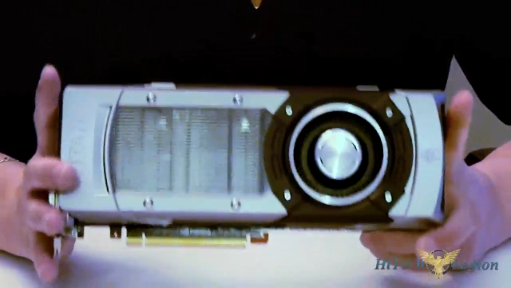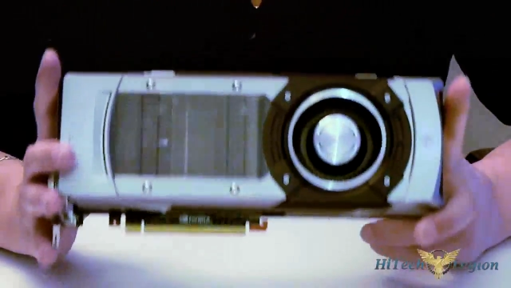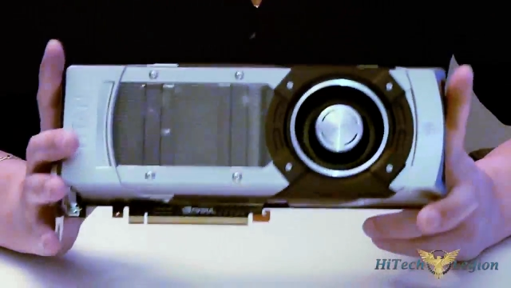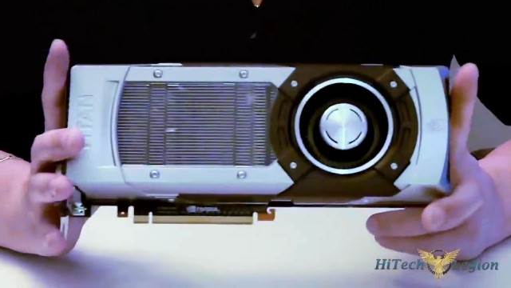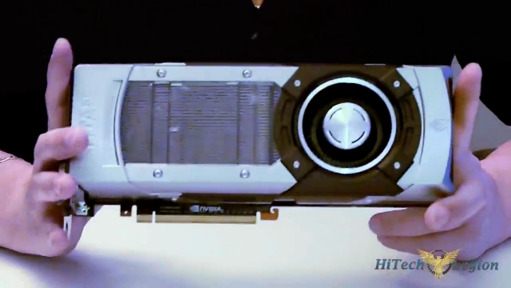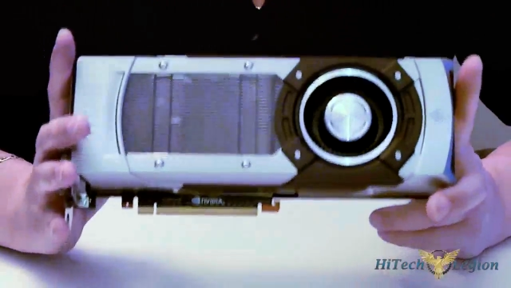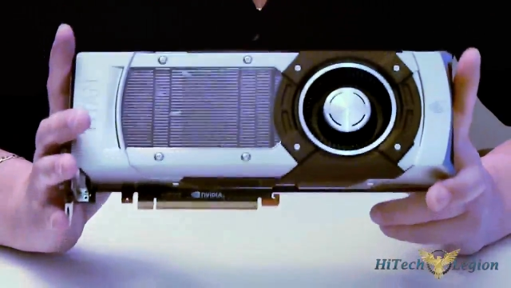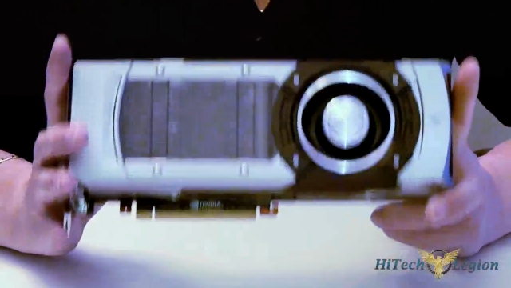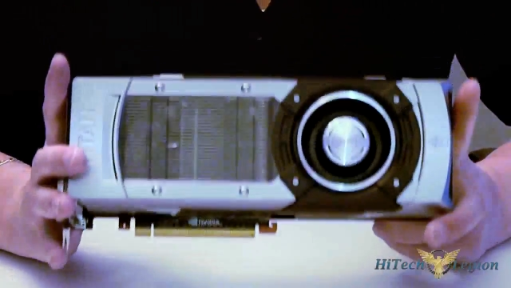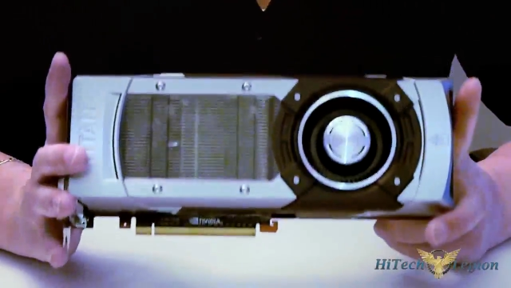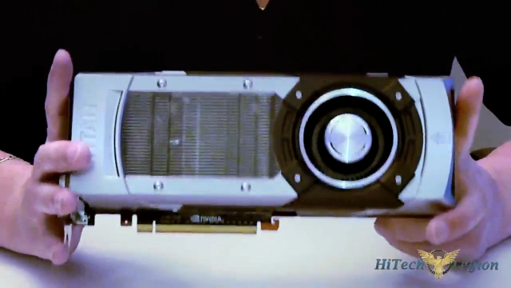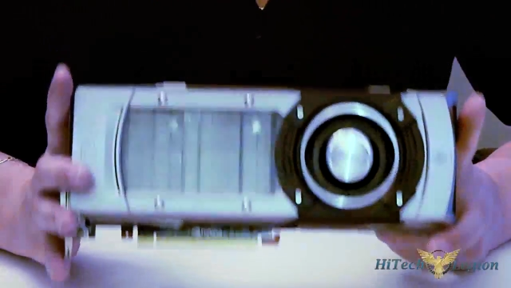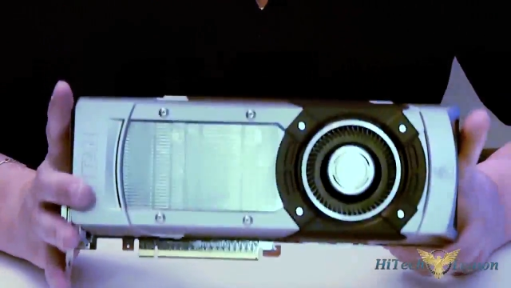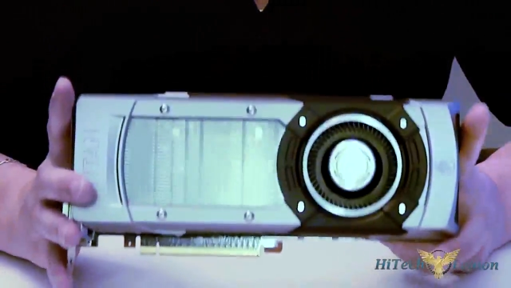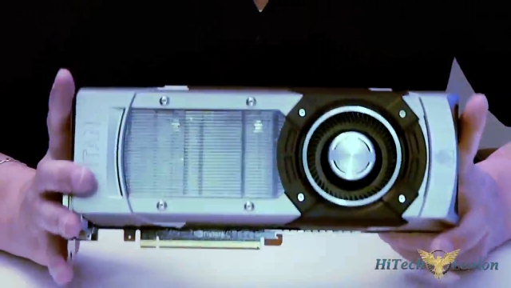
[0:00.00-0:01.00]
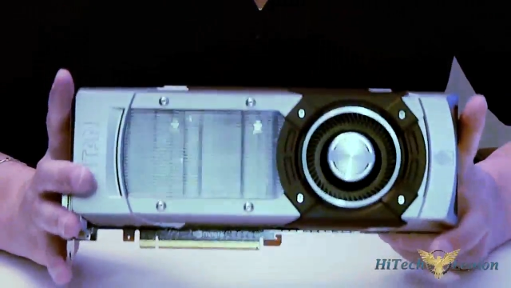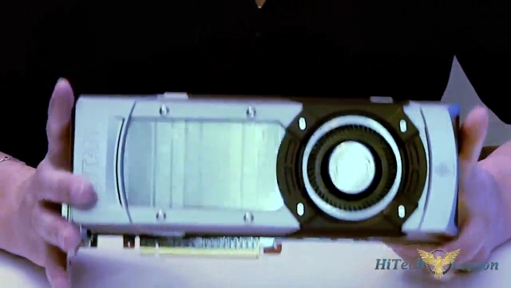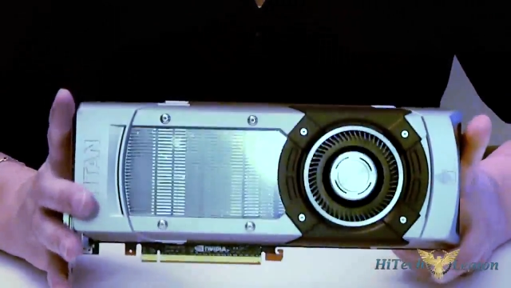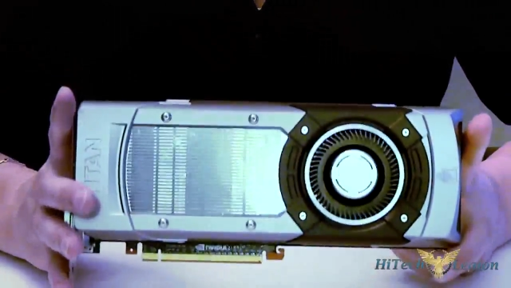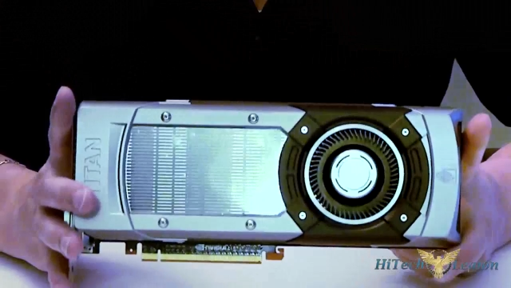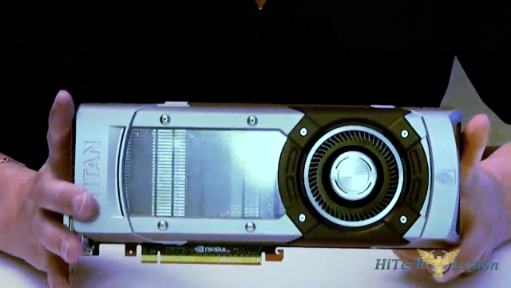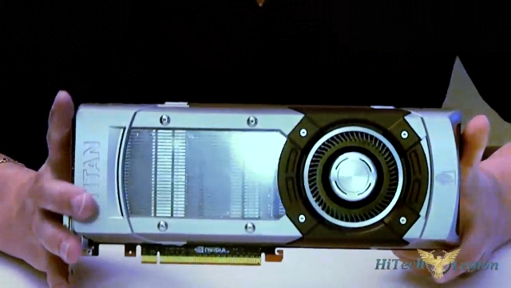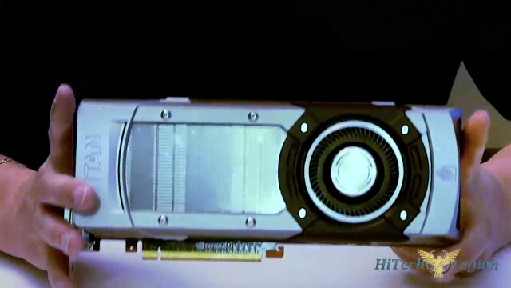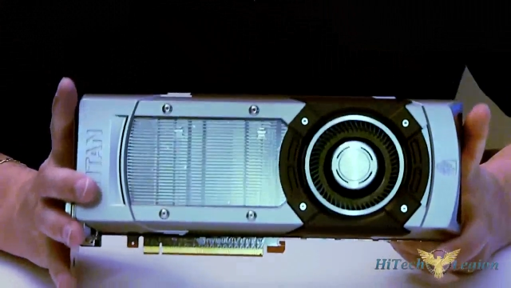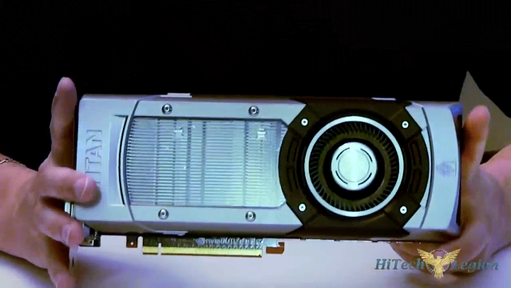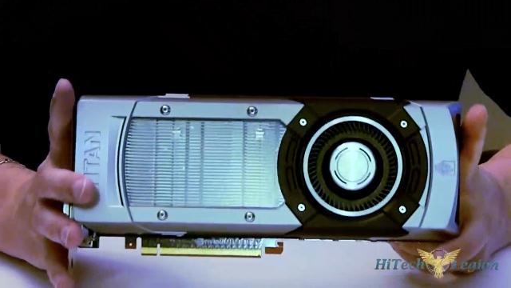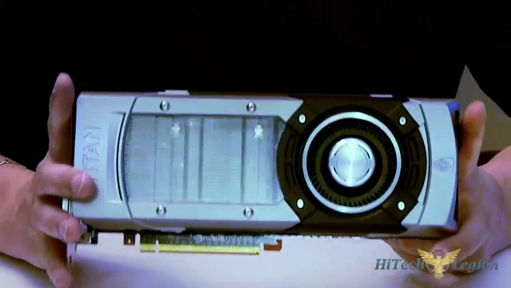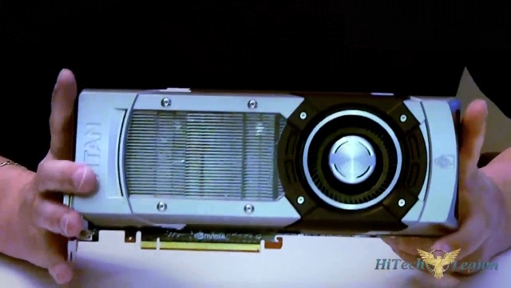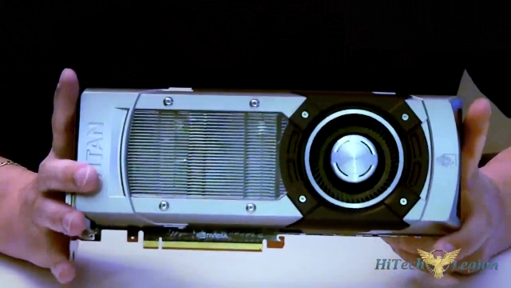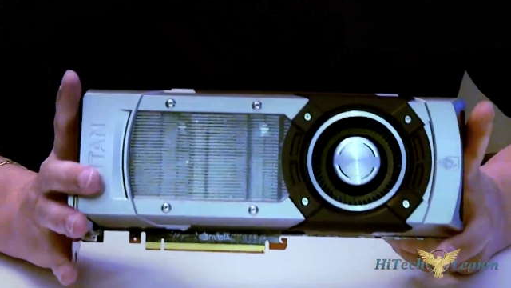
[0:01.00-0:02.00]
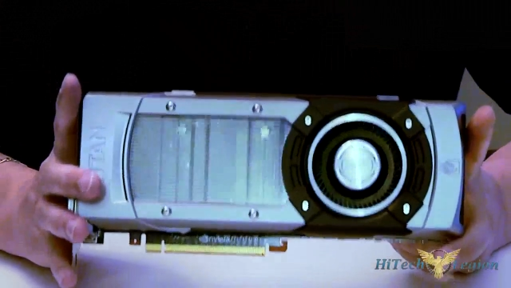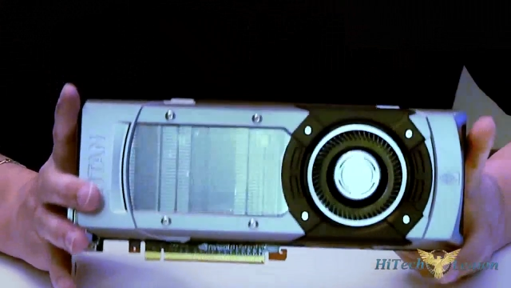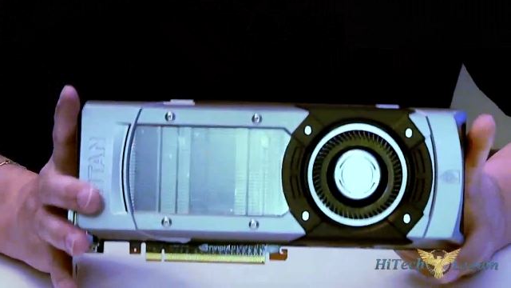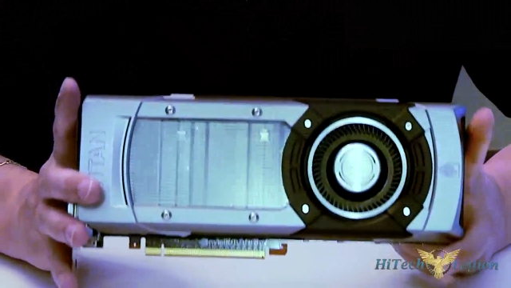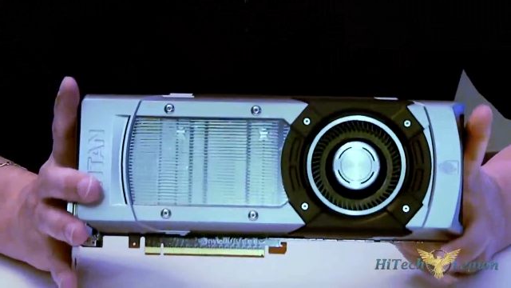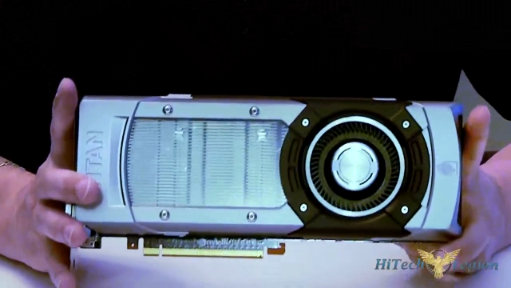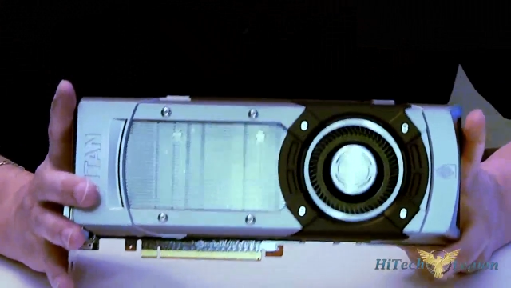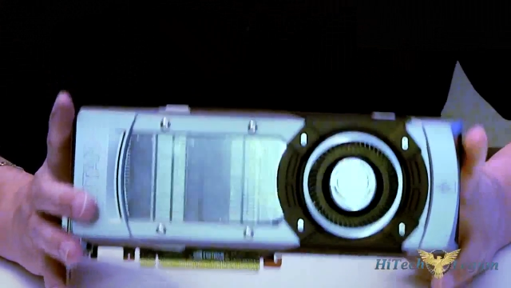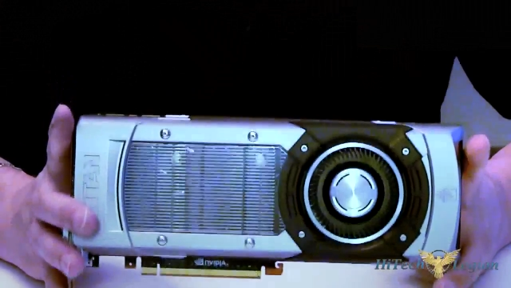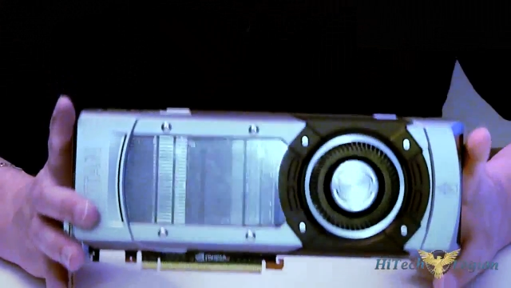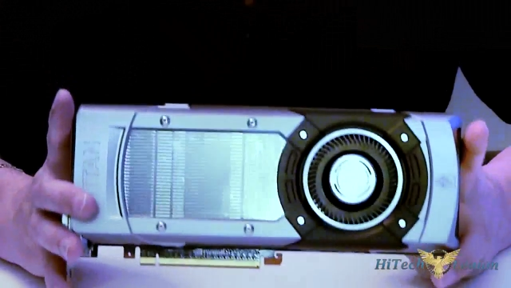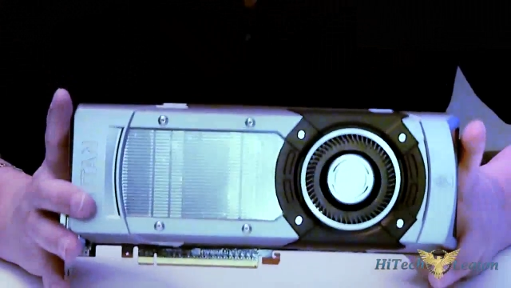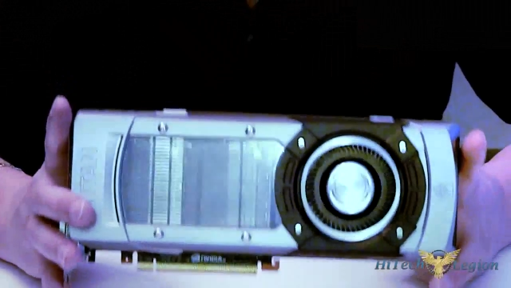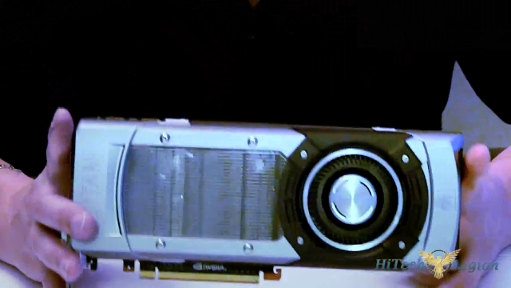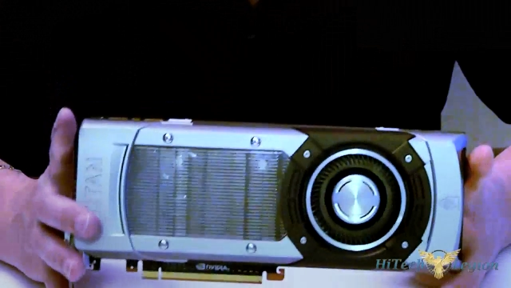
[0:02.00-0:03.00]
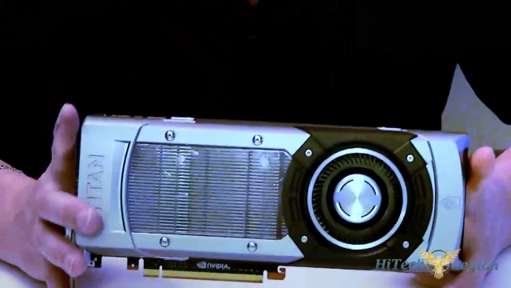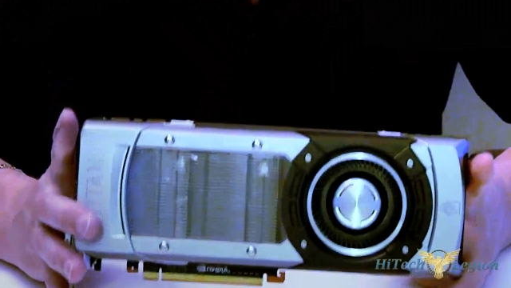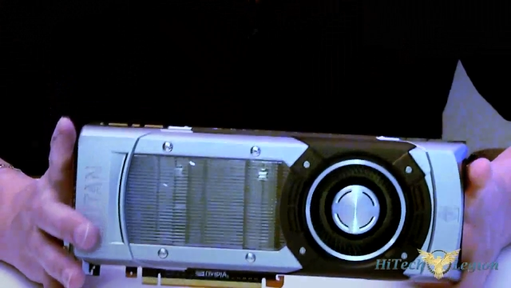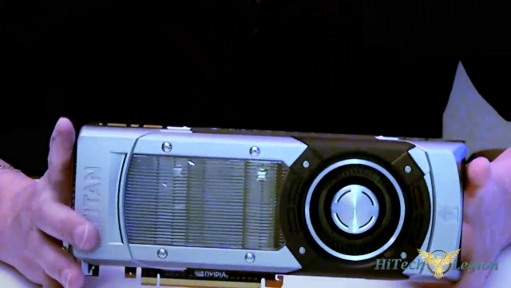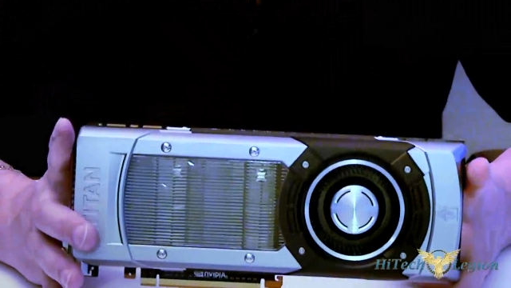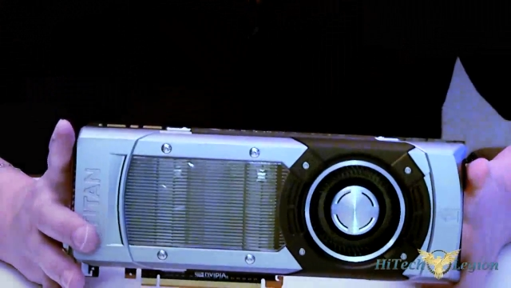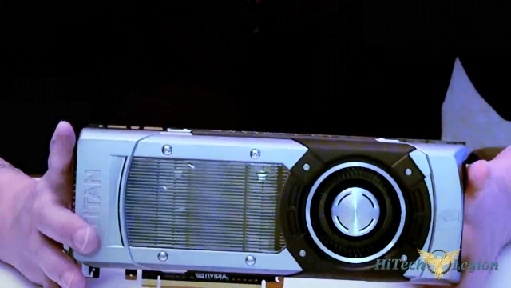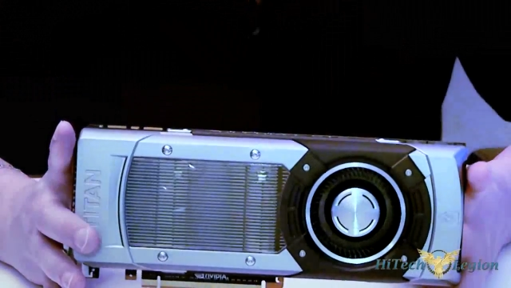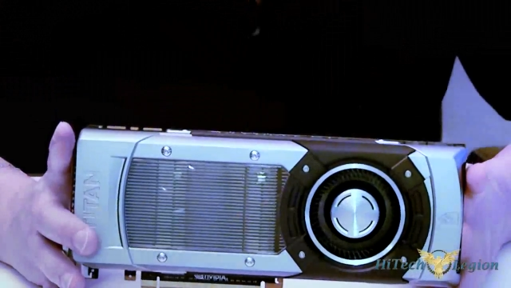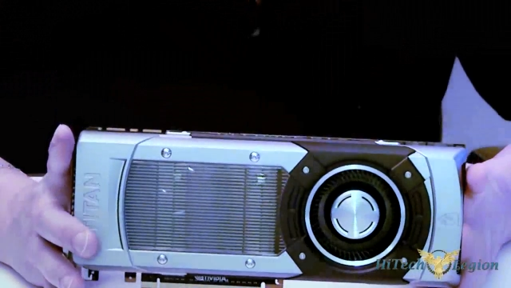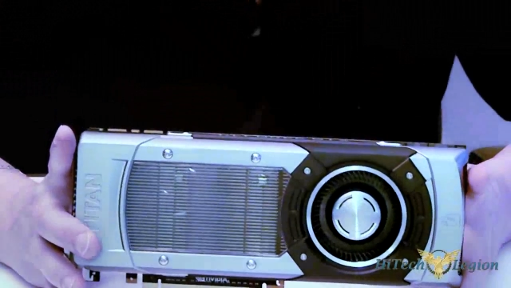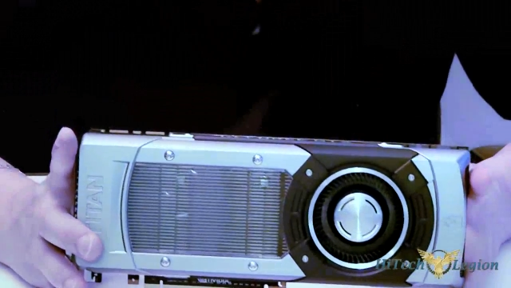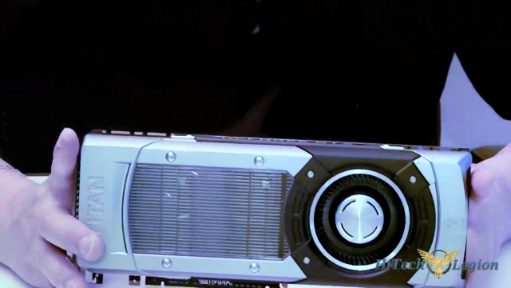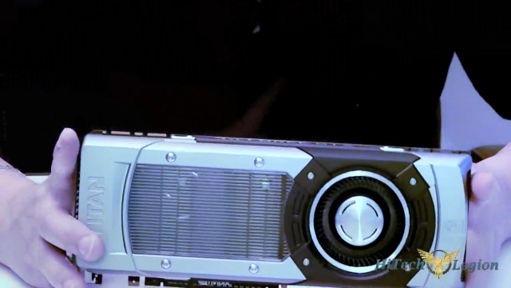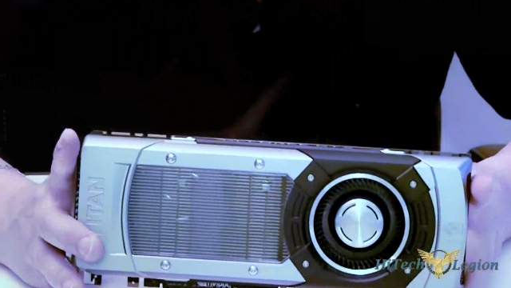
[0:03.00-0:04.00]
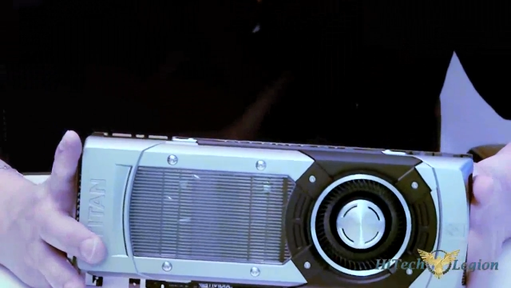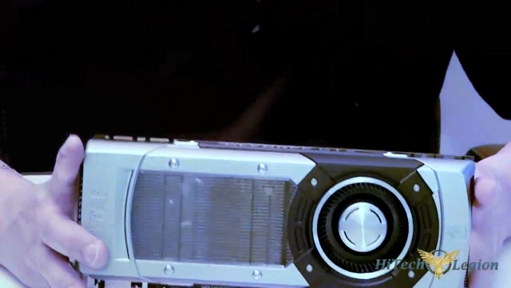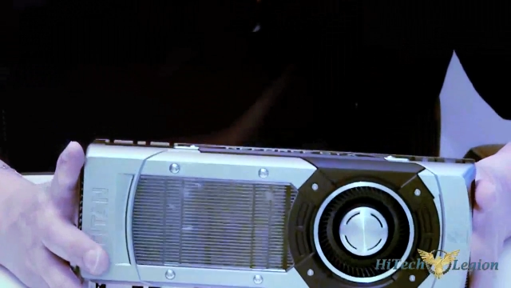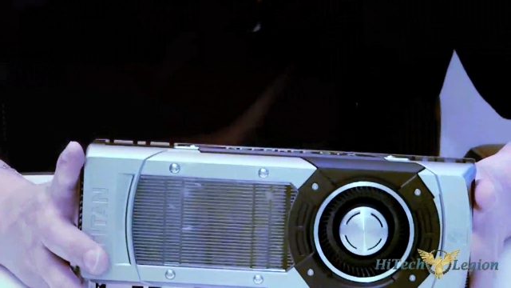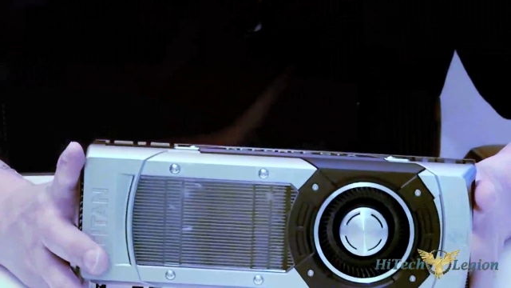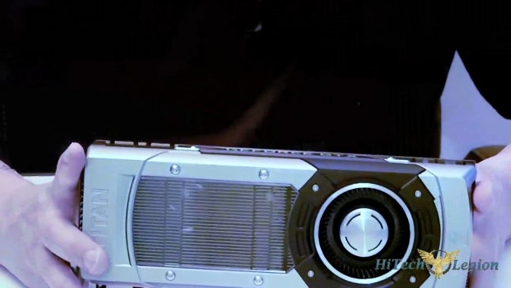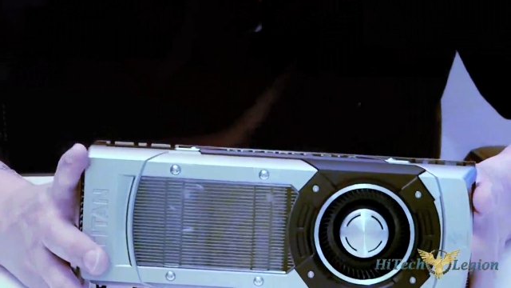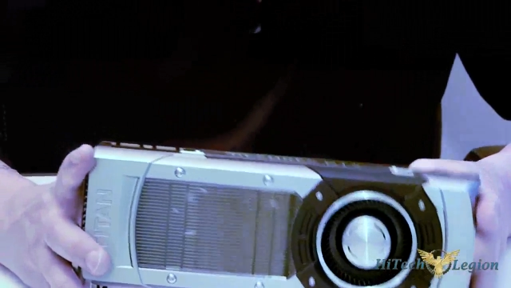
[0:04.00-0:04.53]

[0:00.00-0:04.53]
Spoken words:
No face is visible, so there are no lips to read.